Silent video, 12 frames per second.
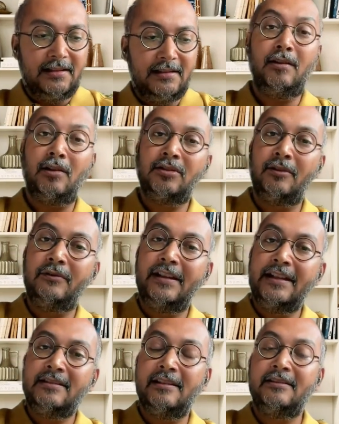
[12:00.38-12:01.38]
there are lots of
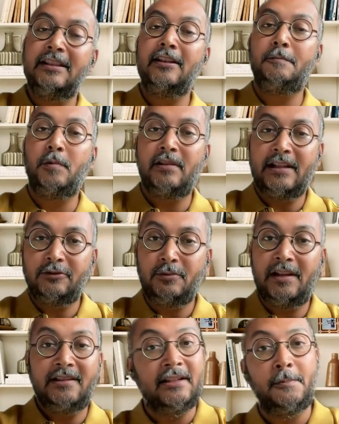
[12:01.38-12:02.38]
REITs in Singapore as
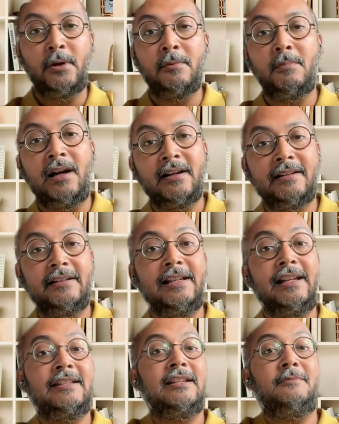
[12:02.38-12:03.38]
well. Singapore
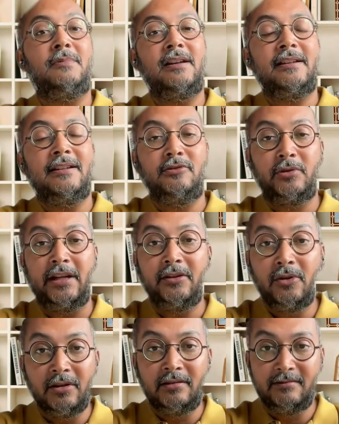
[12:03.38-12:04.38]
real estate market is
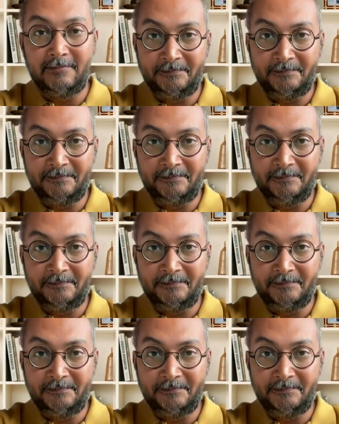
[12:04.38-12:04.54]
looking good,